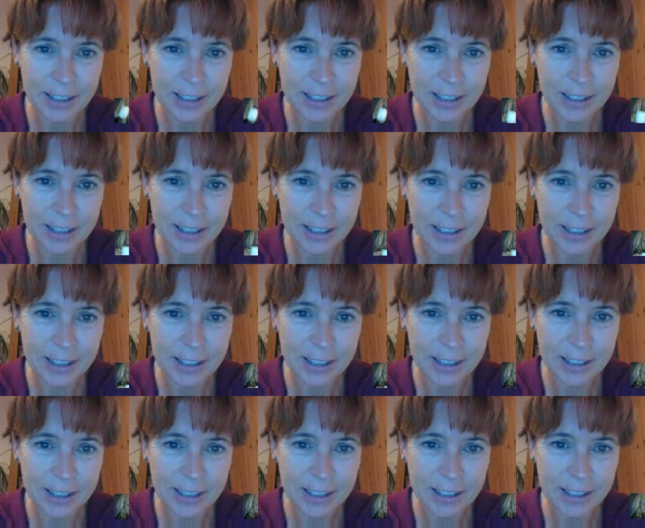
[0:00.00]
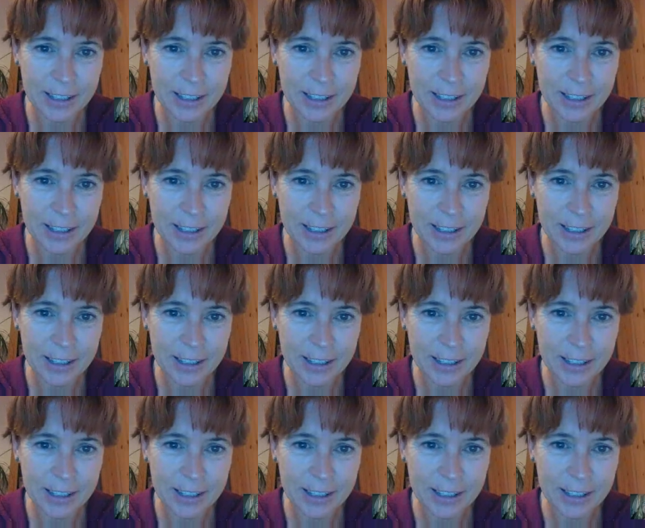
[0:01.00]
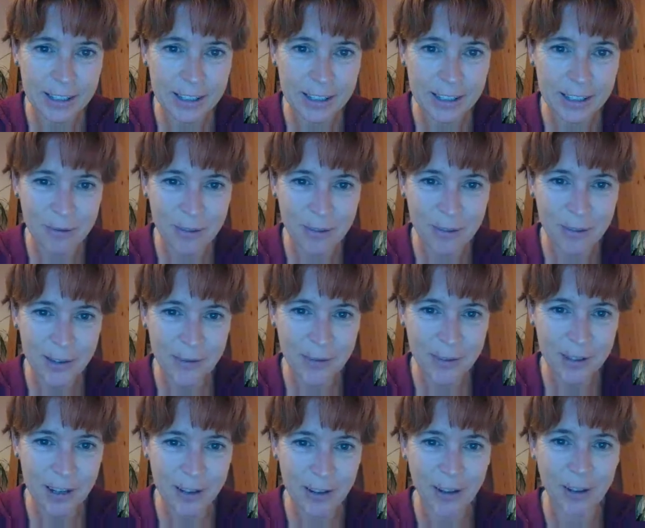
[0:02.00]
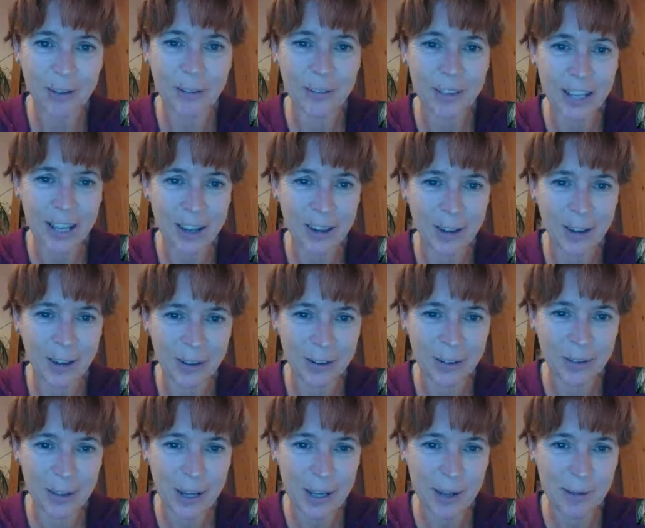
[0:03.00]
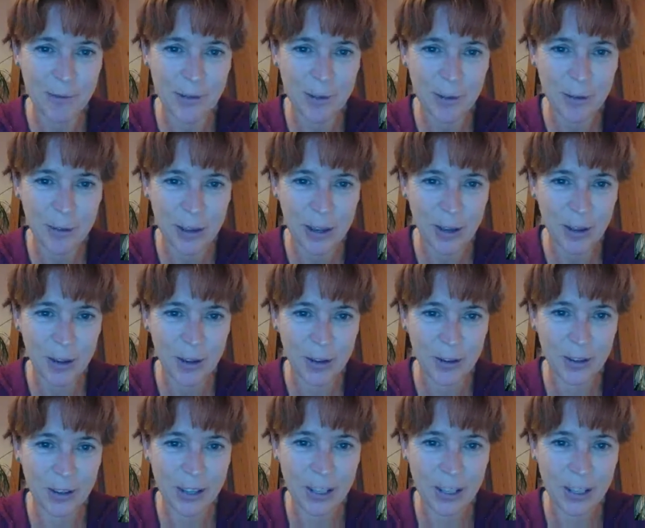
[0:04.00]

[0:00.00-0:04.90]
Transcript: So Dana, thank you for the thank you for the thank you.